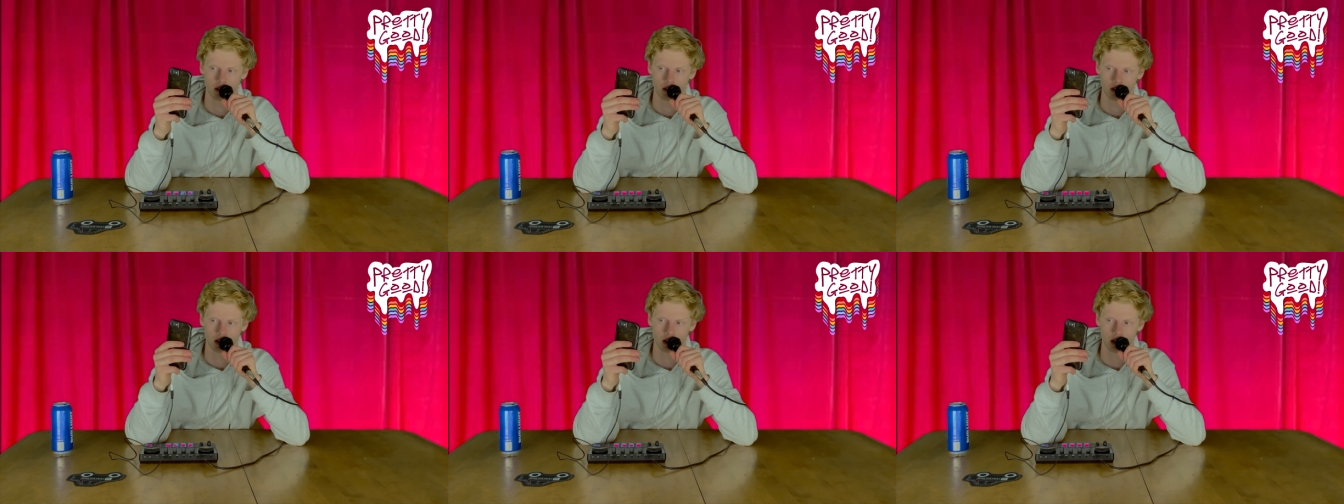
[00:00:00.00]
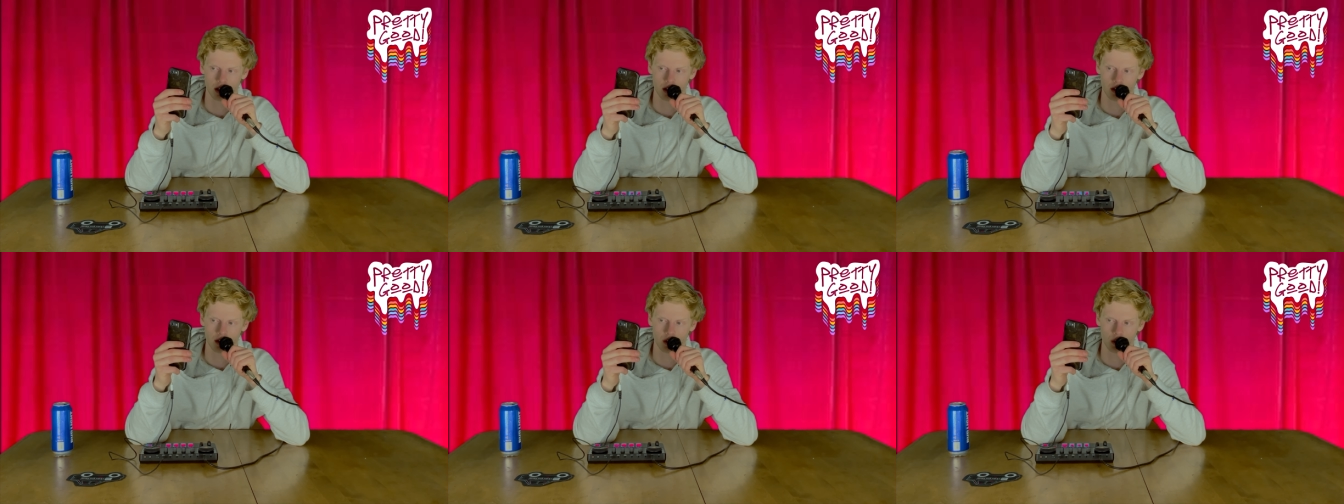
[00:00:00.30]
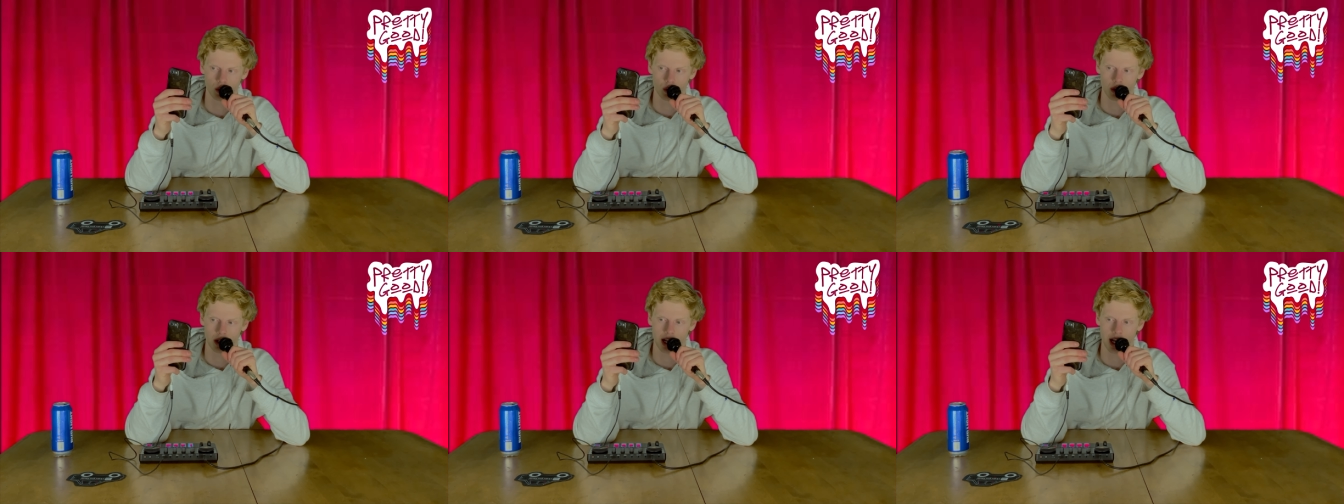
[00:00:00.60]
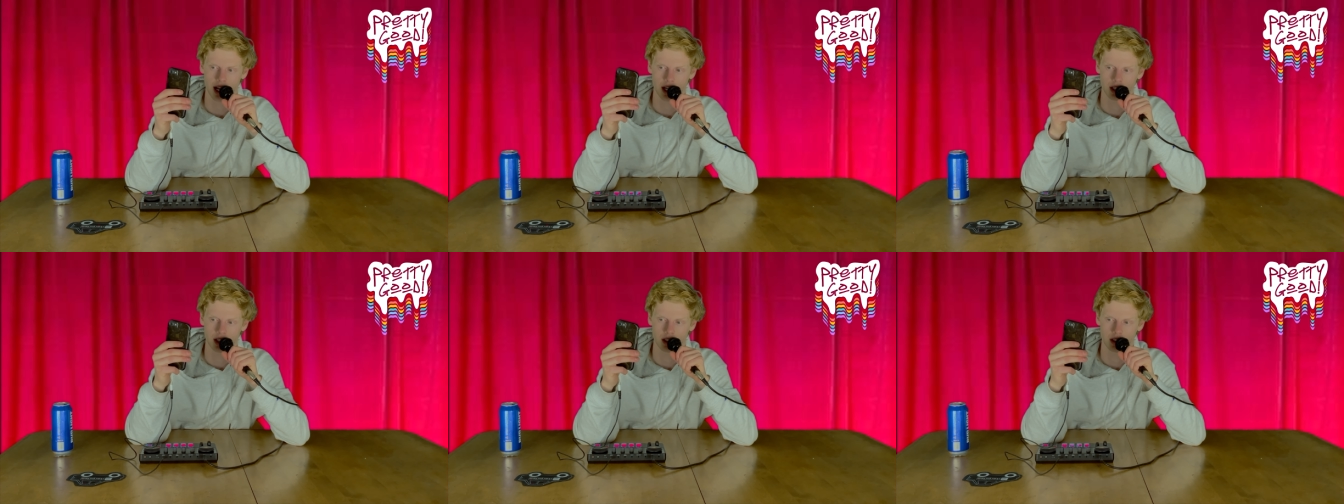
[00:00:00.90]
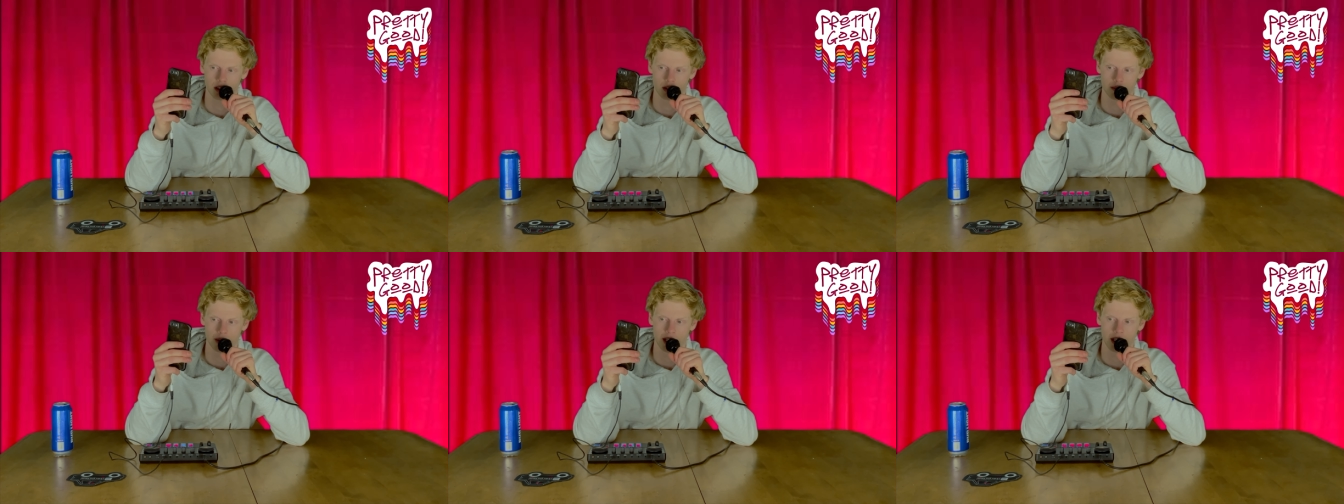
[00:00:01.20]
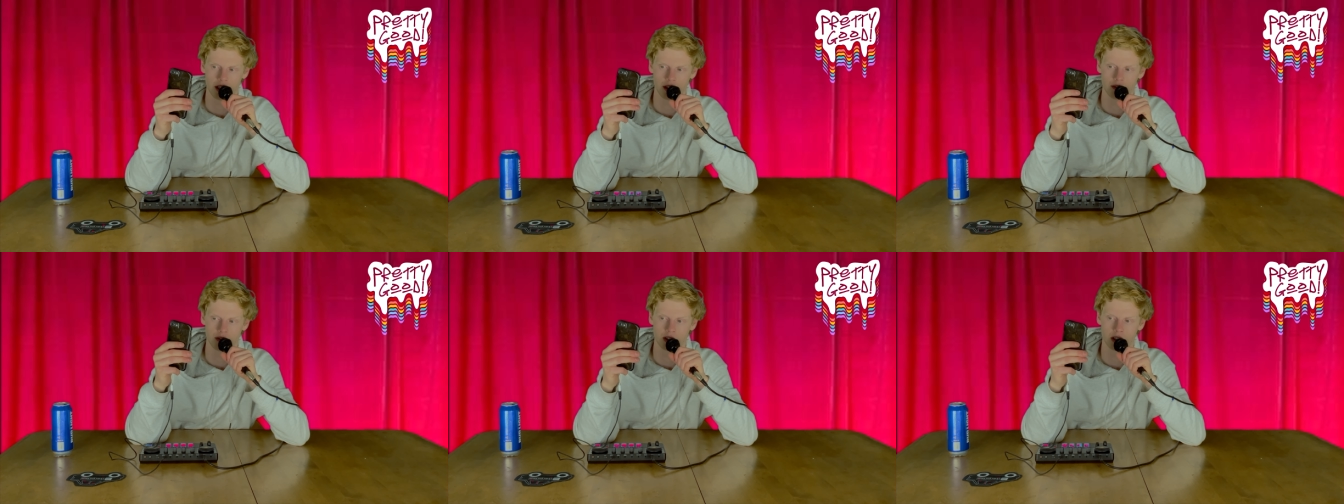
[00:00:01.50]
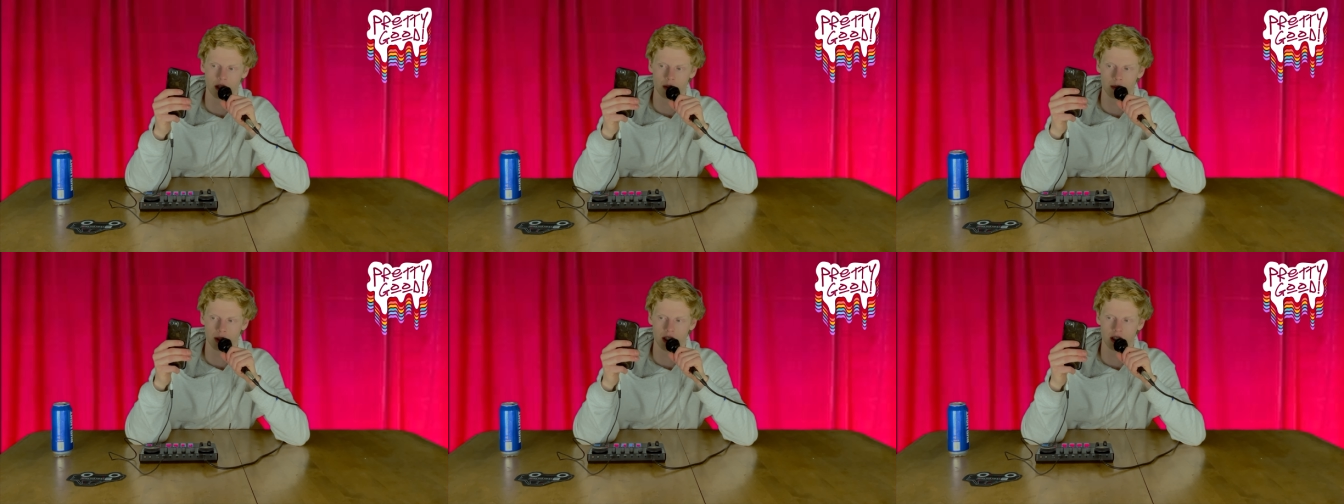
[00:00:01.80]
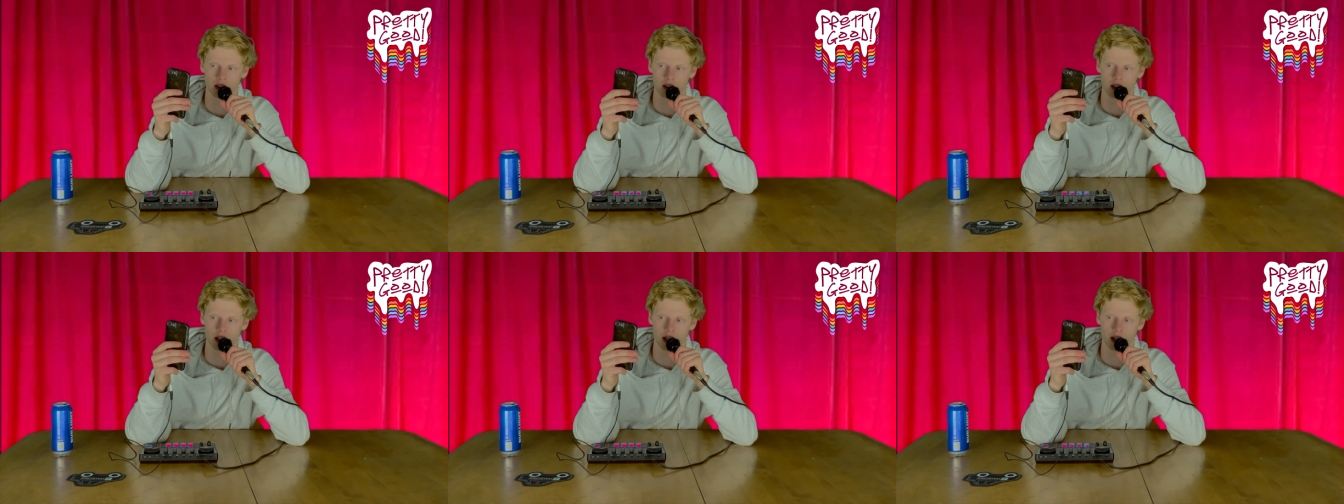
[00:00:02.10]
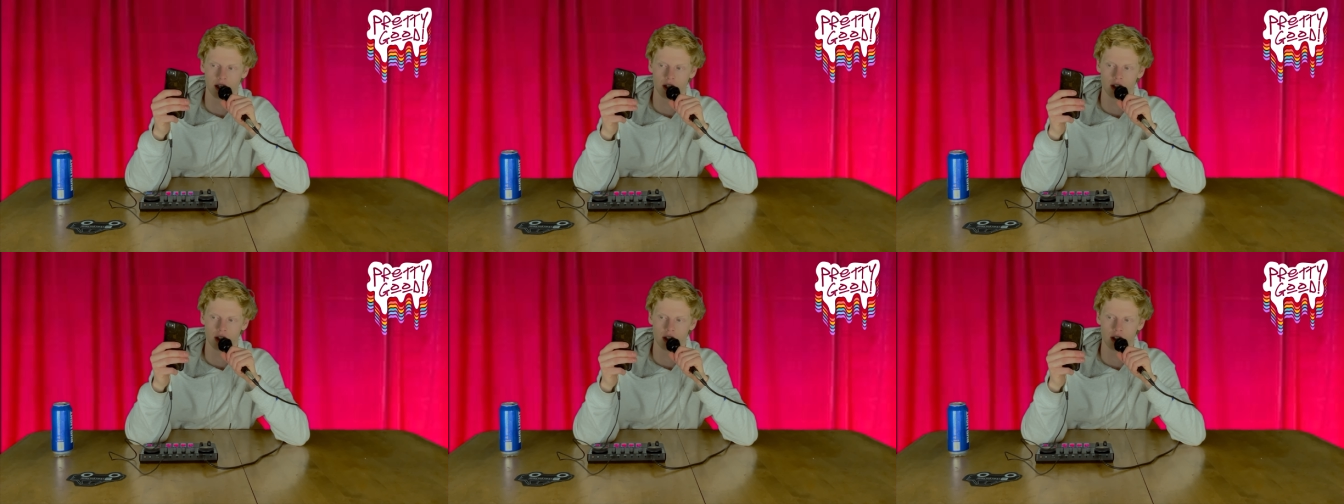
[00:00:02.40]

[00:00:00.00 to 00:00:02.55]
Good news reactions may give some insight